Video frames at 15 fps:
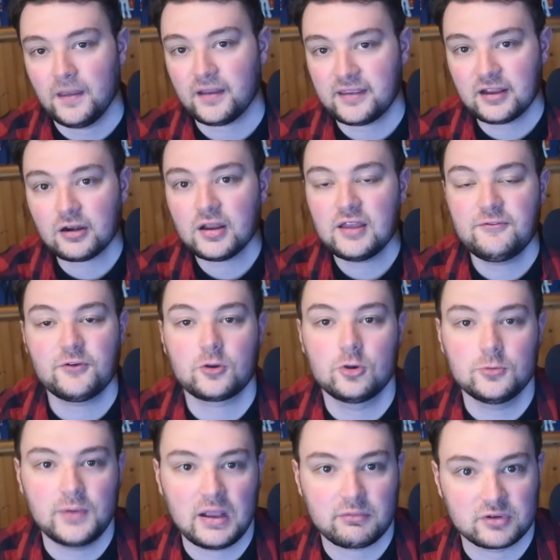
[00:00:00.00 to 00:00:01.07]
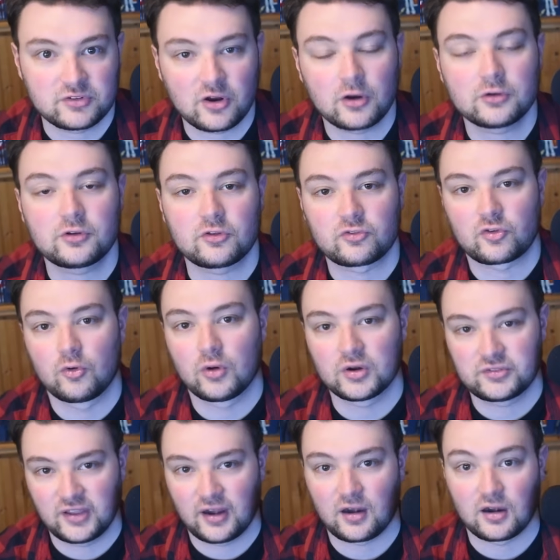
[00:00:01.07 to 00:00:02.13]
Akira Ifukube returned to score
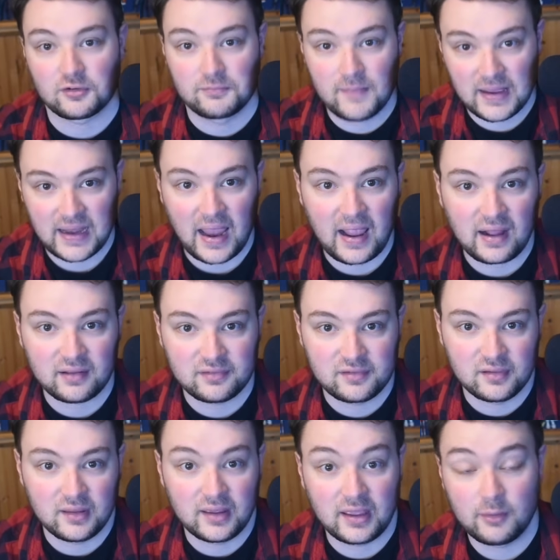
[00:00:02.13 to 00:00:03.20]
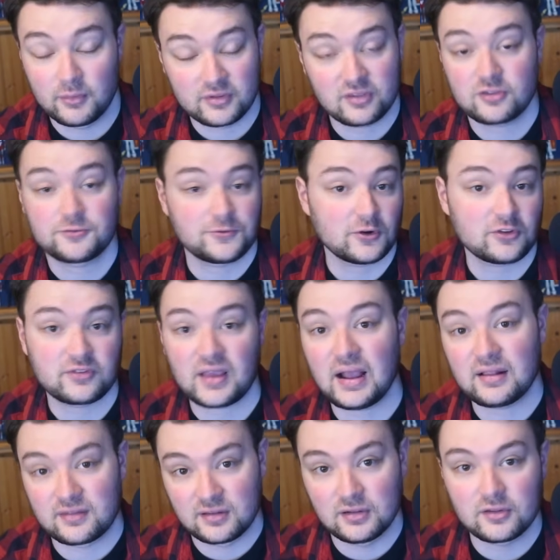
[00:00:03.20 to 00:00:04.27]
Terror of Mechagodzilla. It was his first
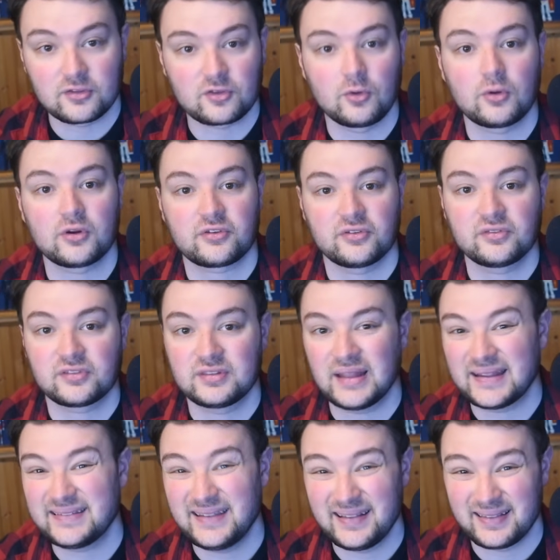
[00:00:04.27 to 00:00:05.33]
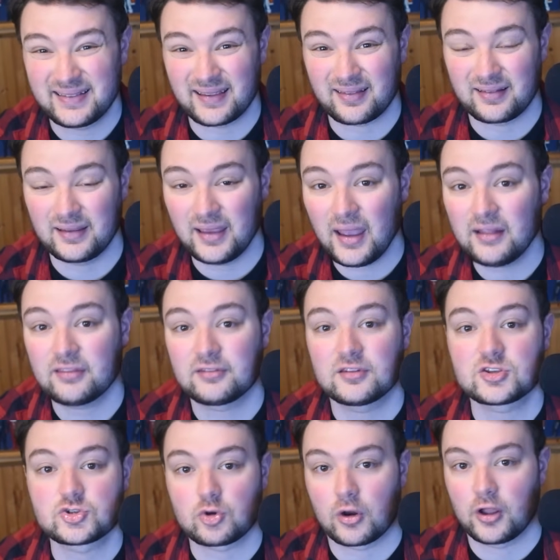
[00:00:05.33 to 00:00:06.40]
Godzilla score since 1968's
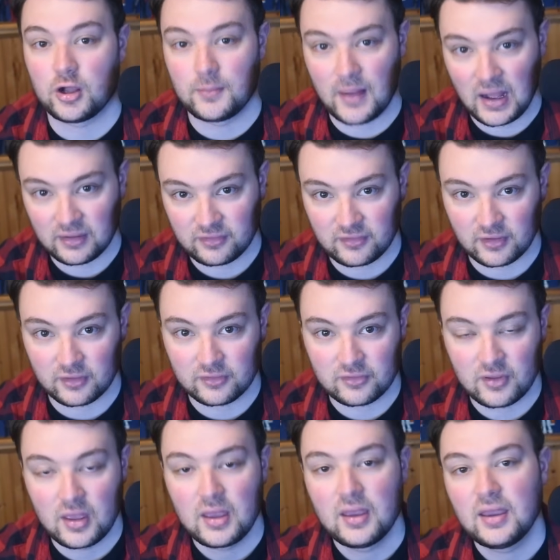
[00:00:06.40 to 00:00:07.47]
Destroy All Monsters.